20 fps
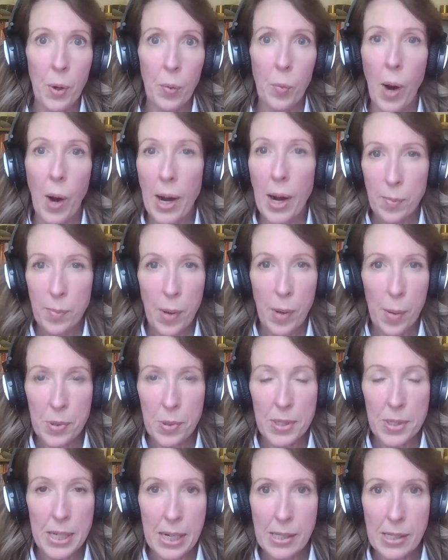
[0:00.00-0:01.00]
writing
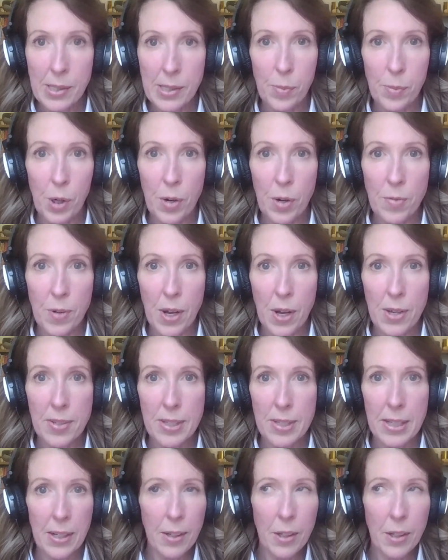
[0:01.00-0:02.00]
people's LinkedIn
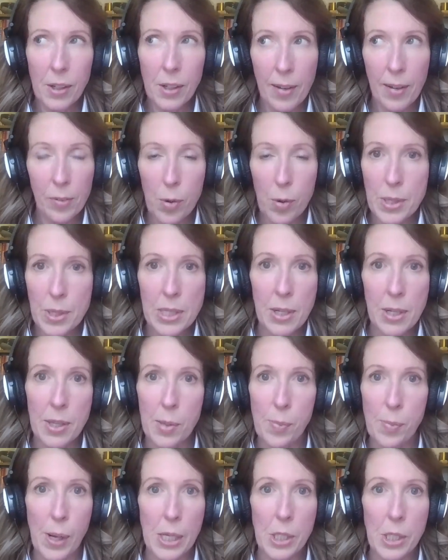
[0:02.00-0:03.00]
profiles, not everybody's got
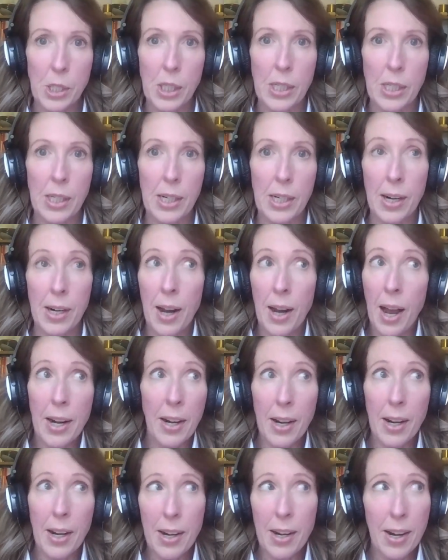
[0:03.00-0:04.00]
the budget, and
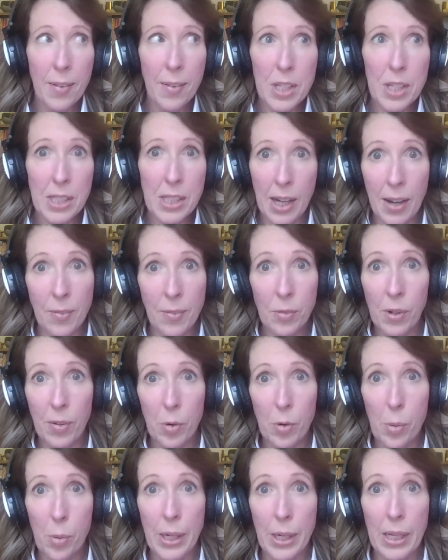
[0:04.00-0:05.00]
I don't have the time for
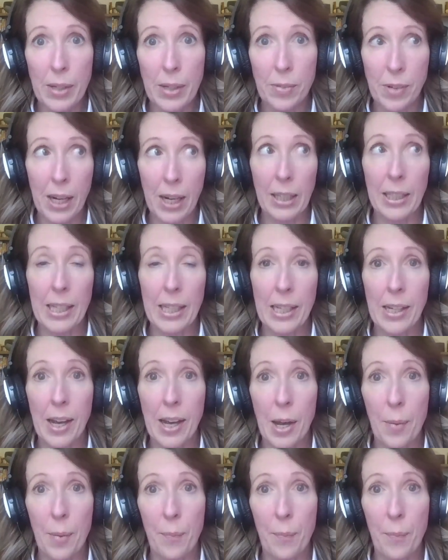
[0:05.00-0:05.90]
everybody, frankly.